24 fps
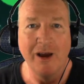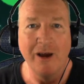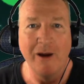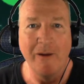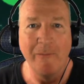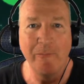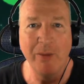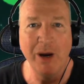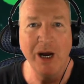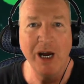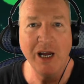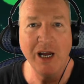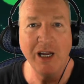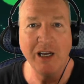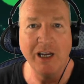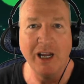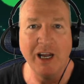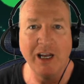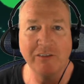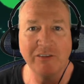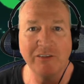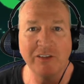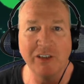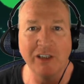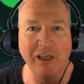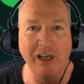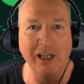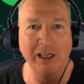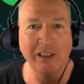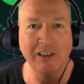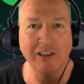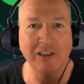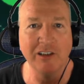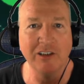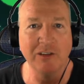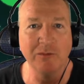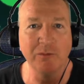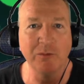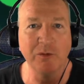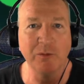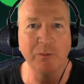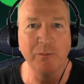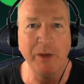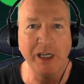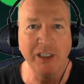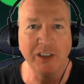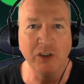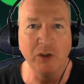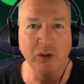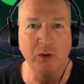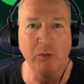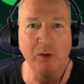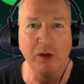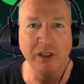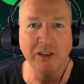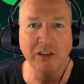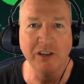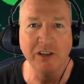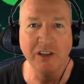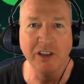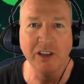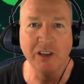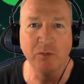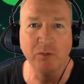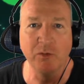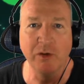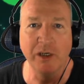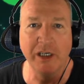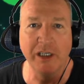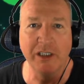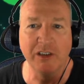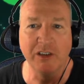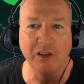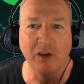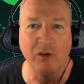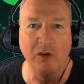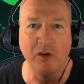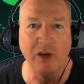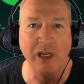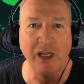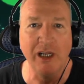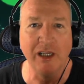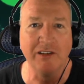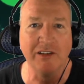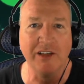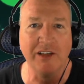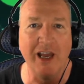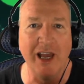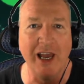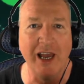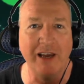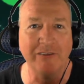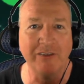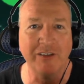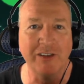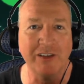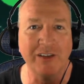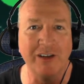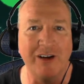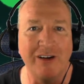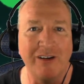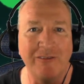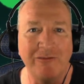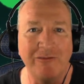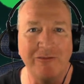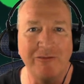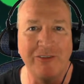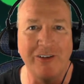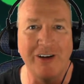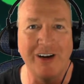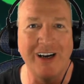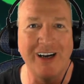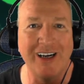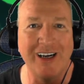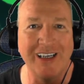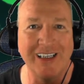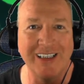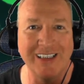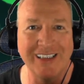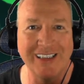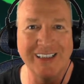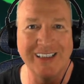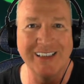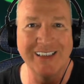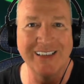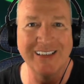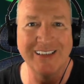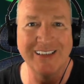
But I've selected some special ones this week, so let's have some fun.